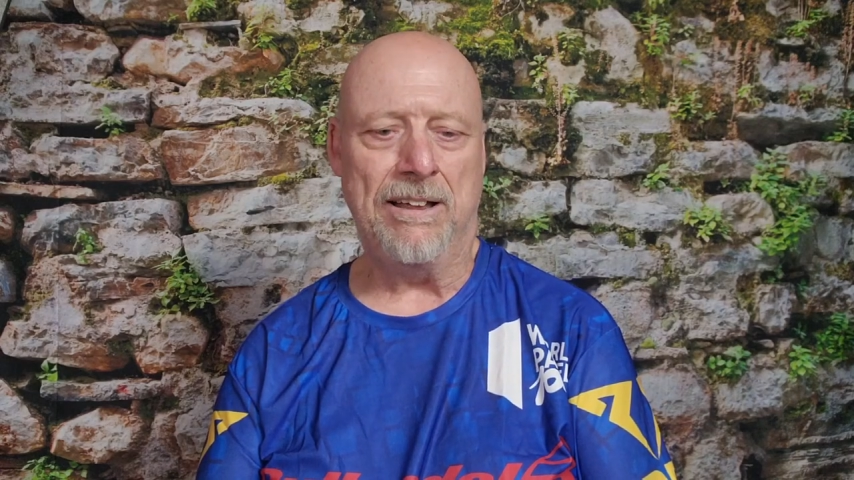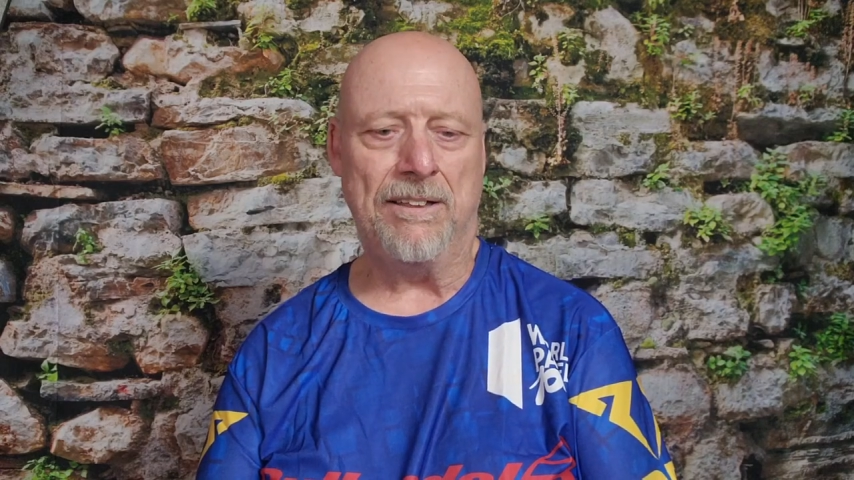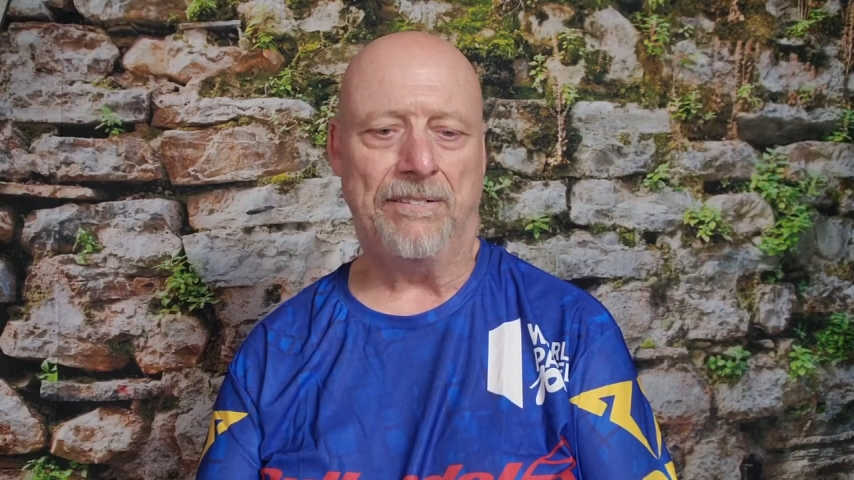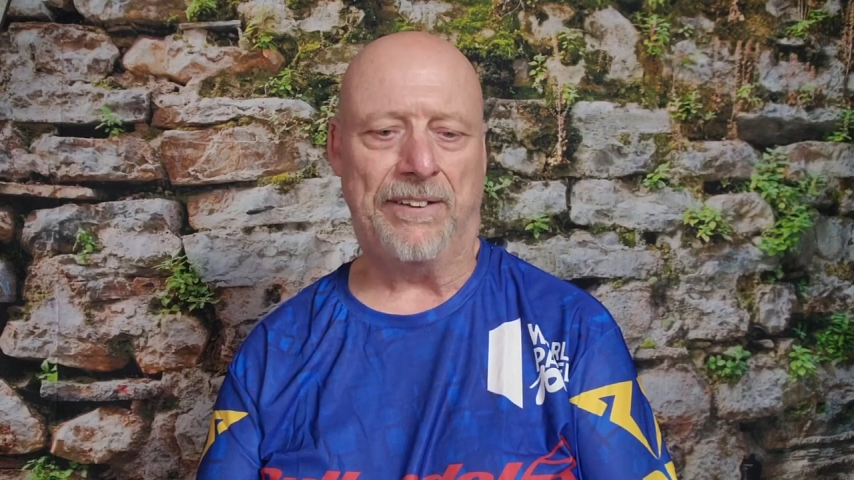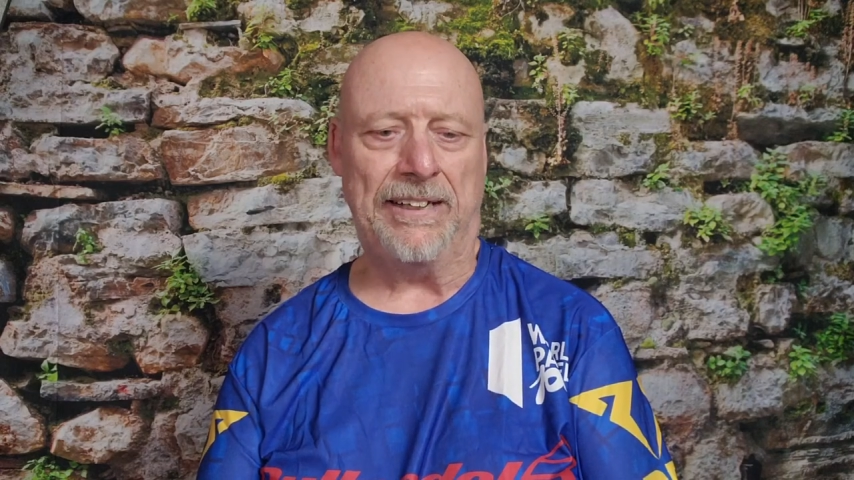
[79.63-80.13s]

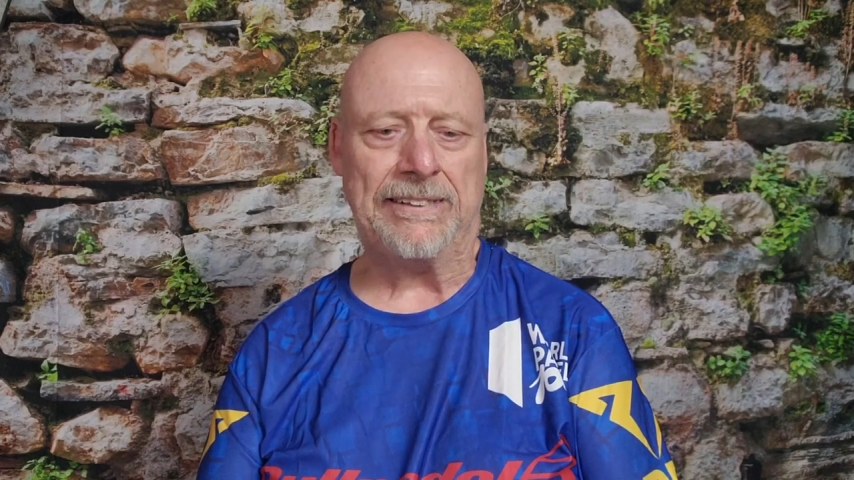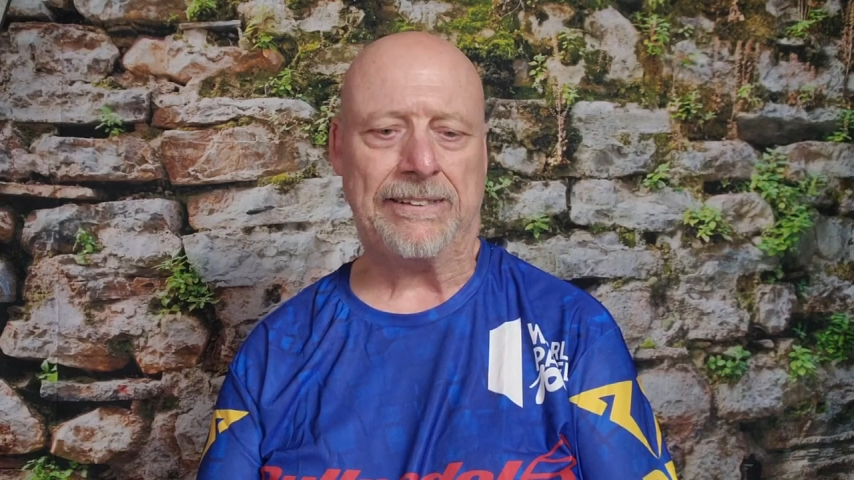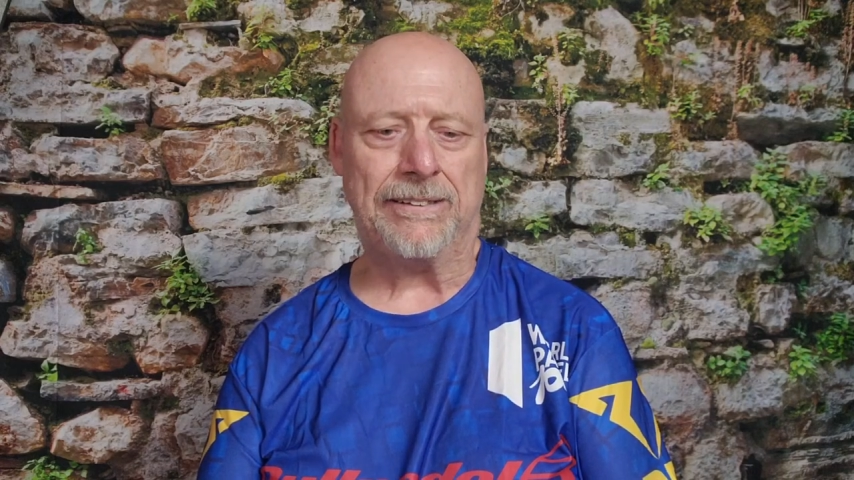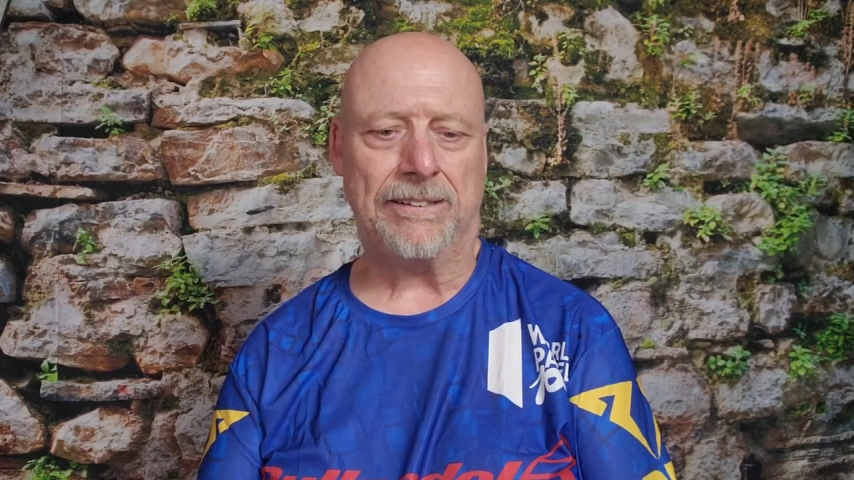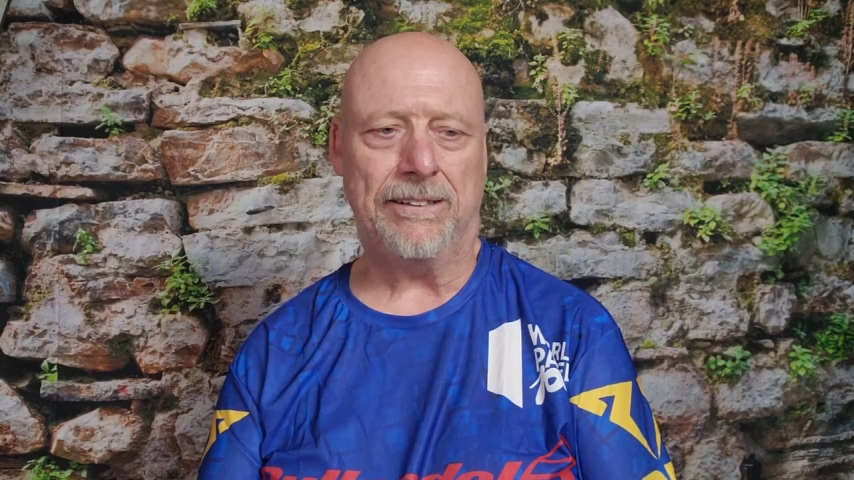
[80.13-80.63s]

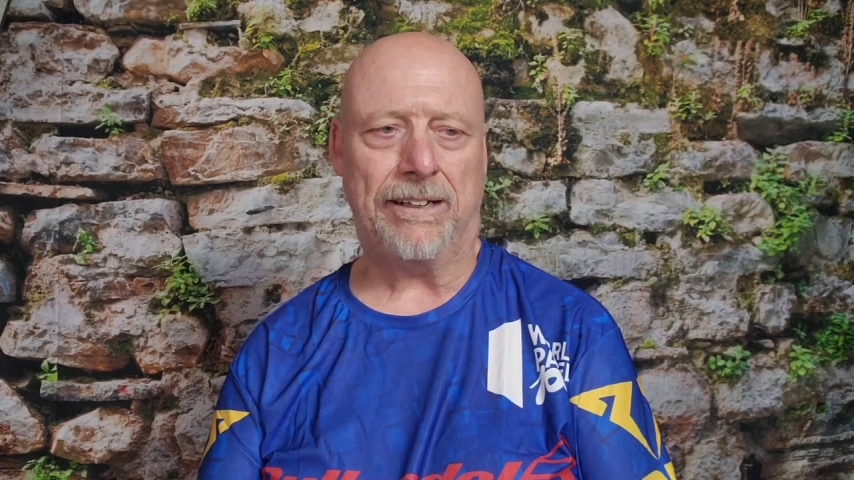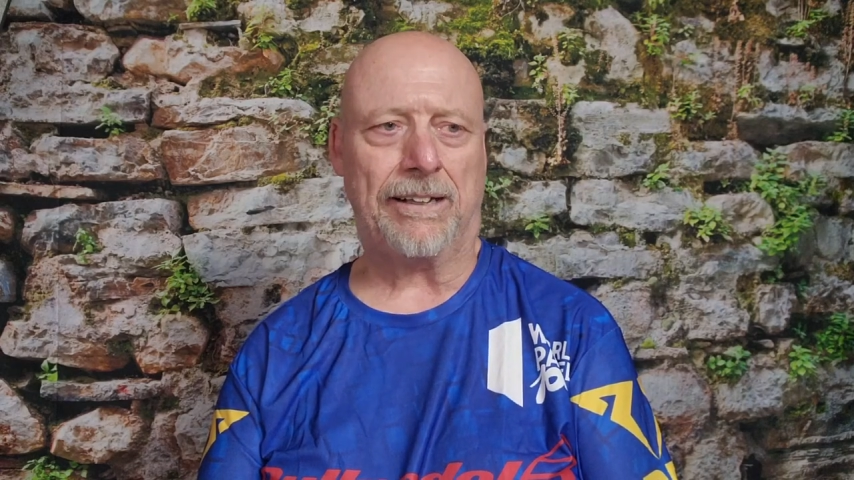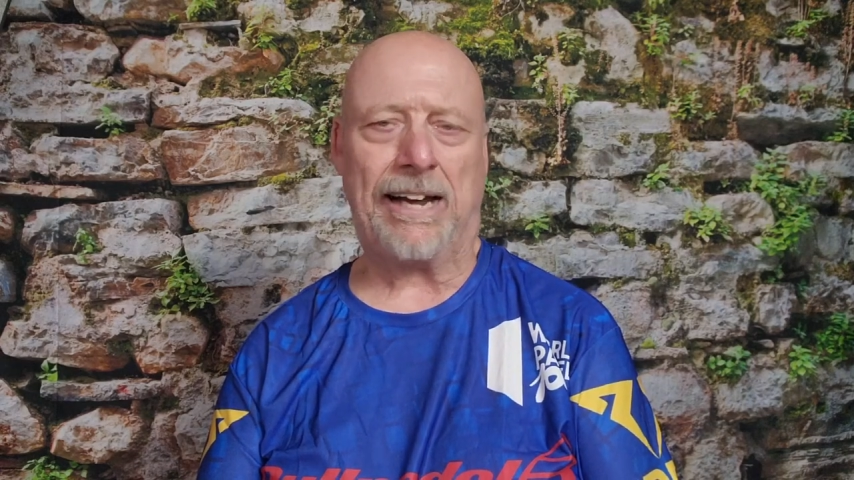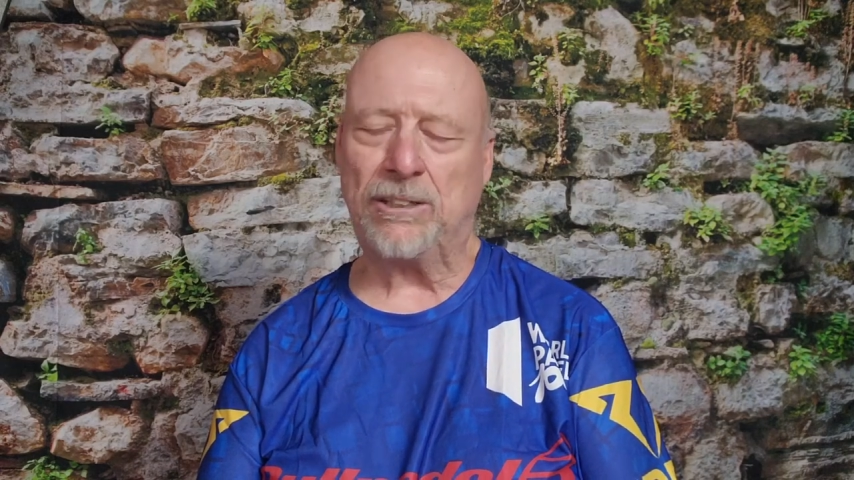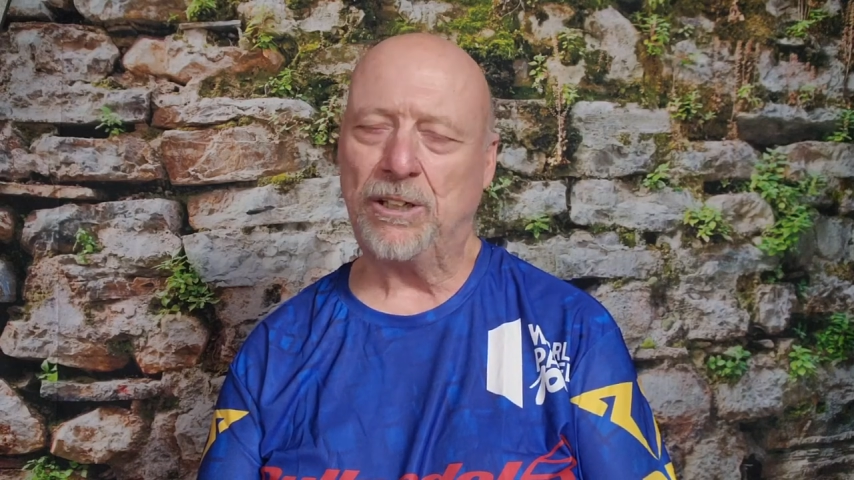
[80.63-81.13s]
this
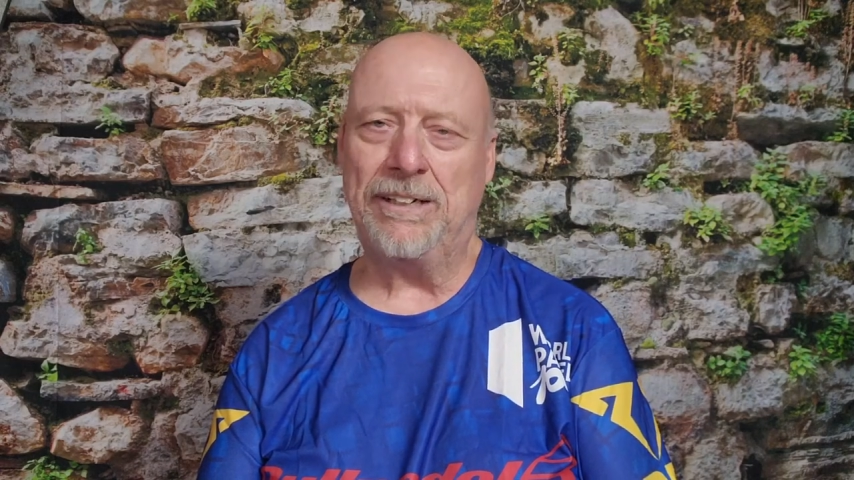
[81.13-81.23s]
election